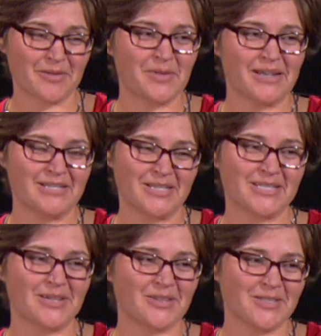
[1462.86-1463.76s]
but I
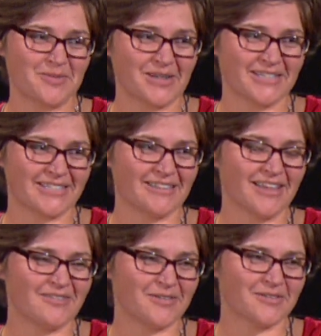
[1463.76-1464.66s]
just also wanted to
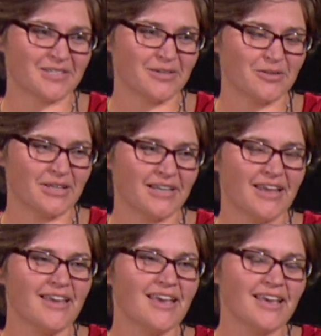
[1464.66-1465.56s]
let folks know that in